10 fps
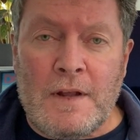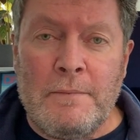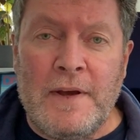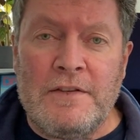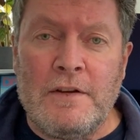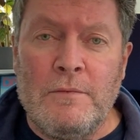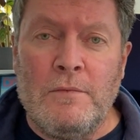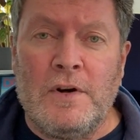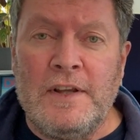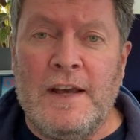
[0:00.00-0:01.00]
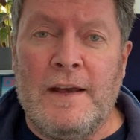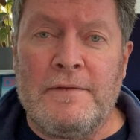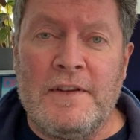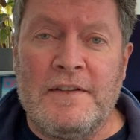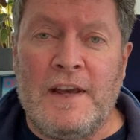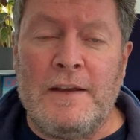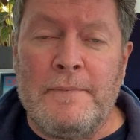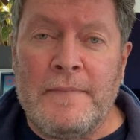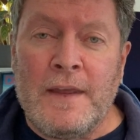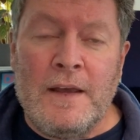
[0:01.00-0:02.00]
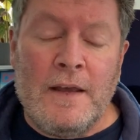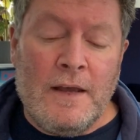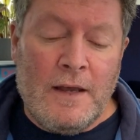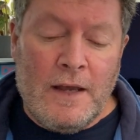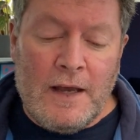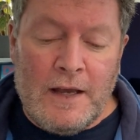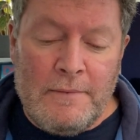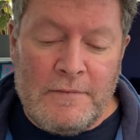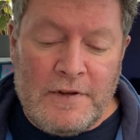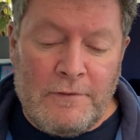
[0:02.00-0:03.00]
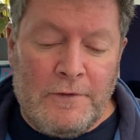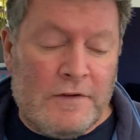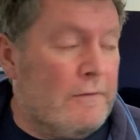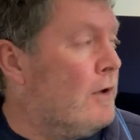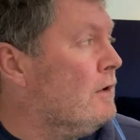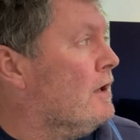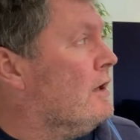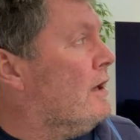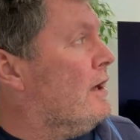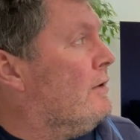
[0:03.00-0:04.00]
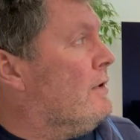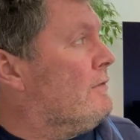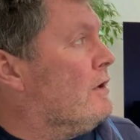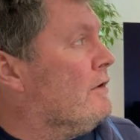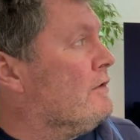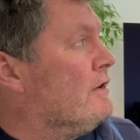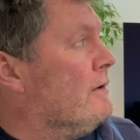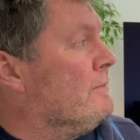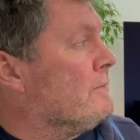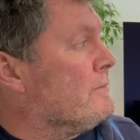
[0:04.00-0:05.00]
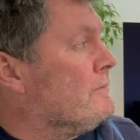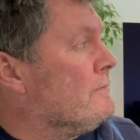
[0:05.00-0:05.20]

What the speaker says: based on what you have to say. So first of all, we've got some